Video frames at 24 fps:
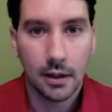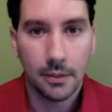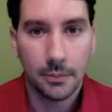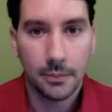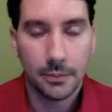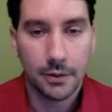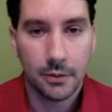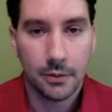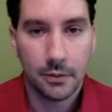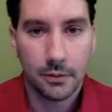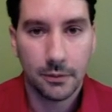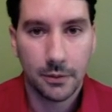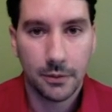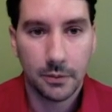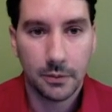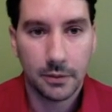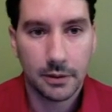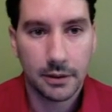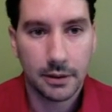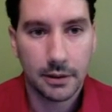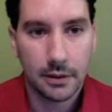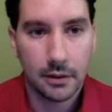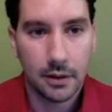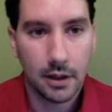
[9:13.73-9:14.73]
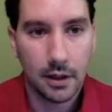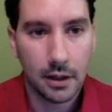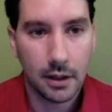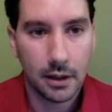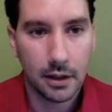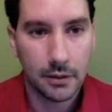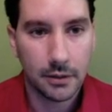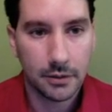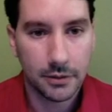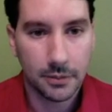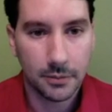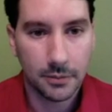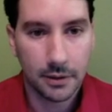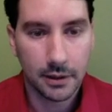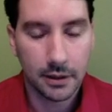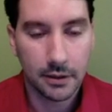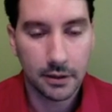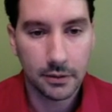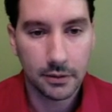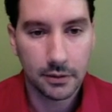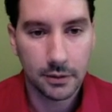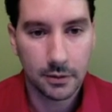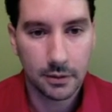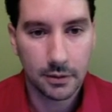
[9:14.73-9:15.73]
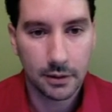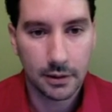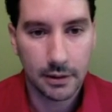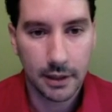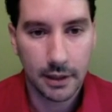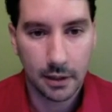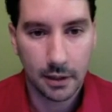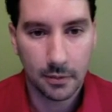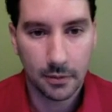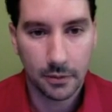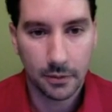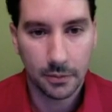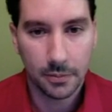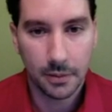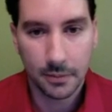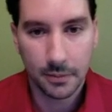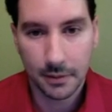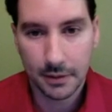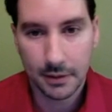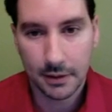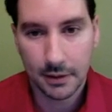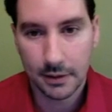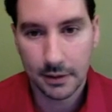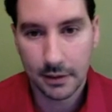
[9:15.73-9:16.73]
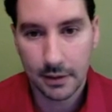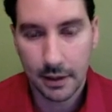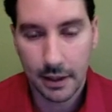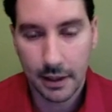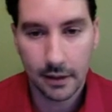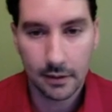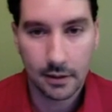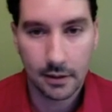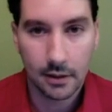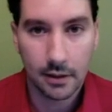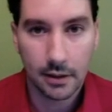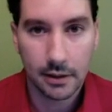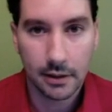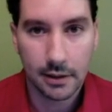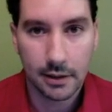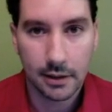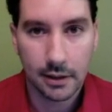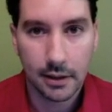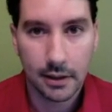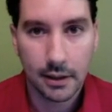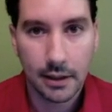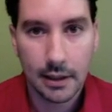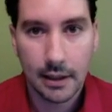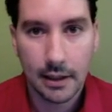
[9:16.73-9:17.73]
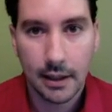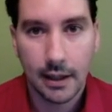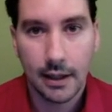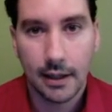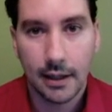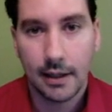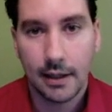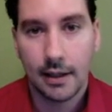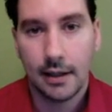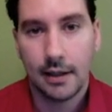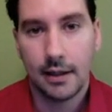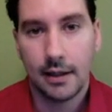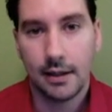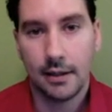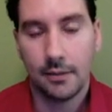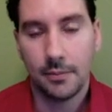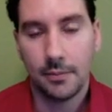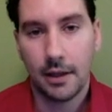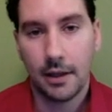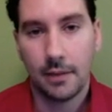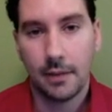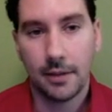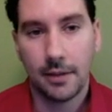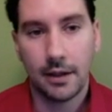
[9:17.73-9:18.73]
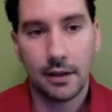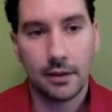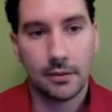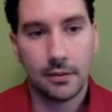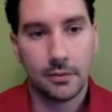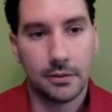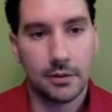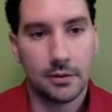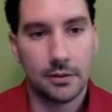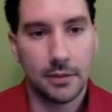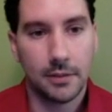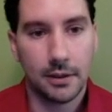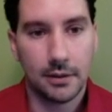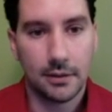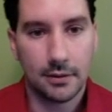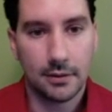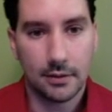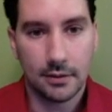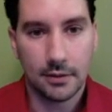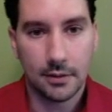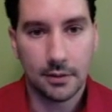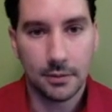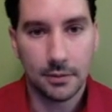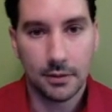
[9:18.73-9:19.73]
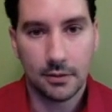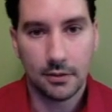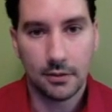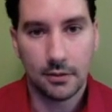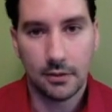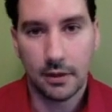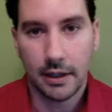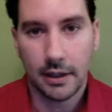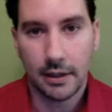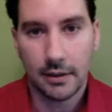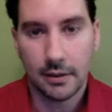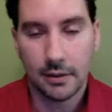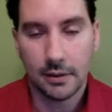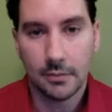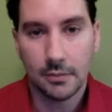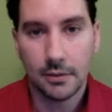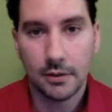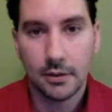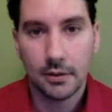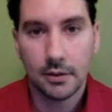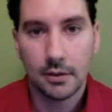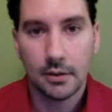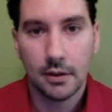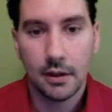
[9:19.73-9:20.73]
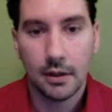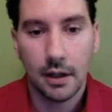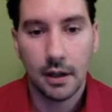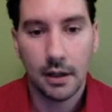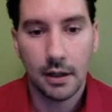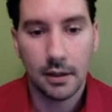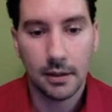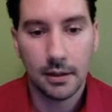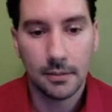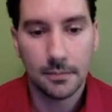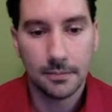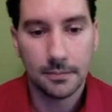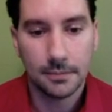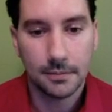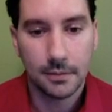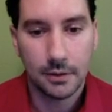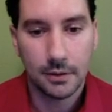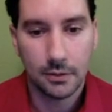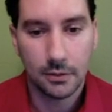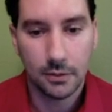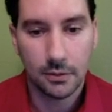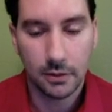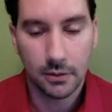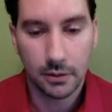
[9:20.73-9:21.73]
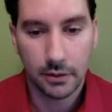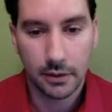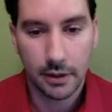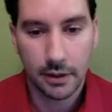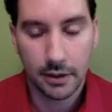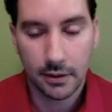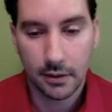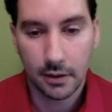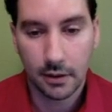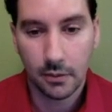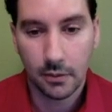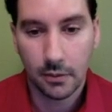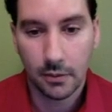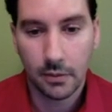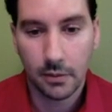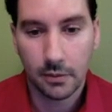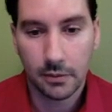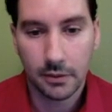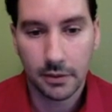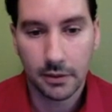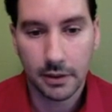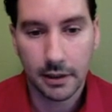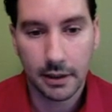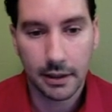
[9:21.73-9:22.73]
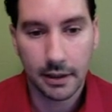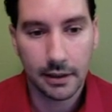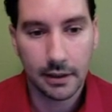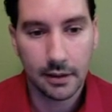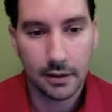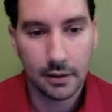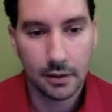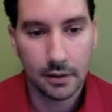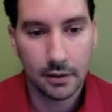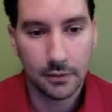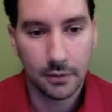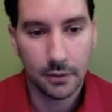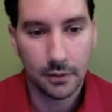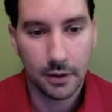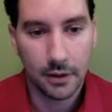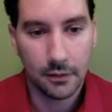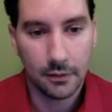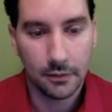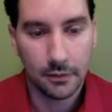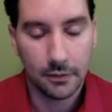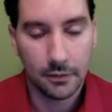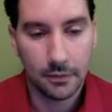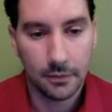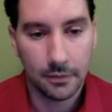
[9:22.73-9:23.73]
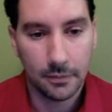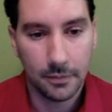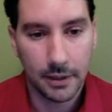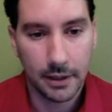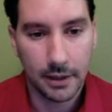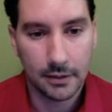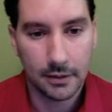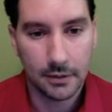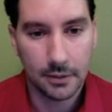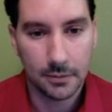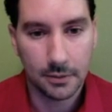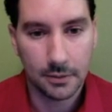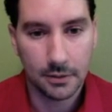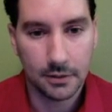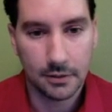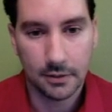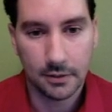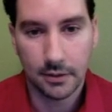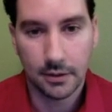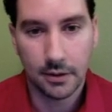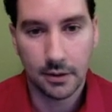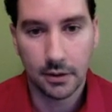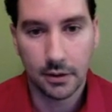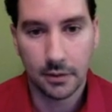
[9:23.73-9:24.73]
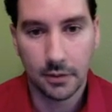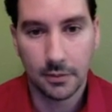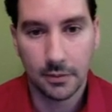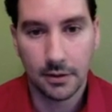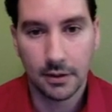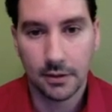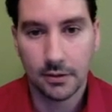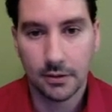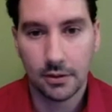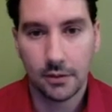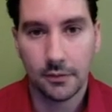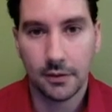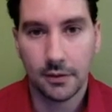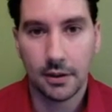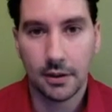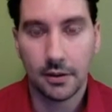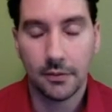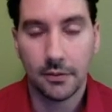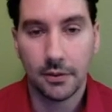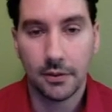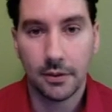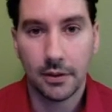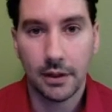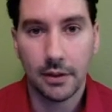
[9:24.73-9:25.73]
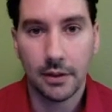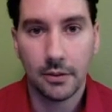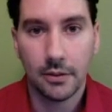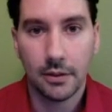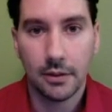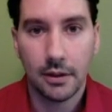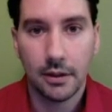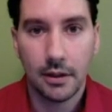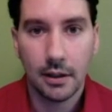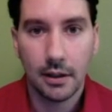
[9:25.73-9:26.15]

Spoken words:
So if you were in law or something else, you could attack both premises and the logic. In mathematics, we just make these assumptions or axioms. So usually that's not what we're looking at. If you have bad assumptions, then the argument doesn't even get off the ground.